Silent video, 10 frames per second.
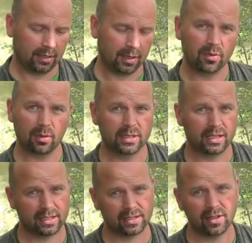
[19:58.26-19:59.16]
you're probably
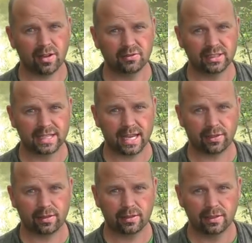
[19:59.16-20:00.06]
going to starve to
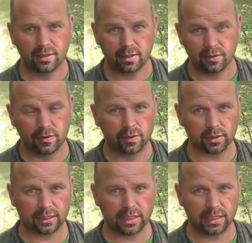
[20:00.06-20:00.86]
death. If you've got the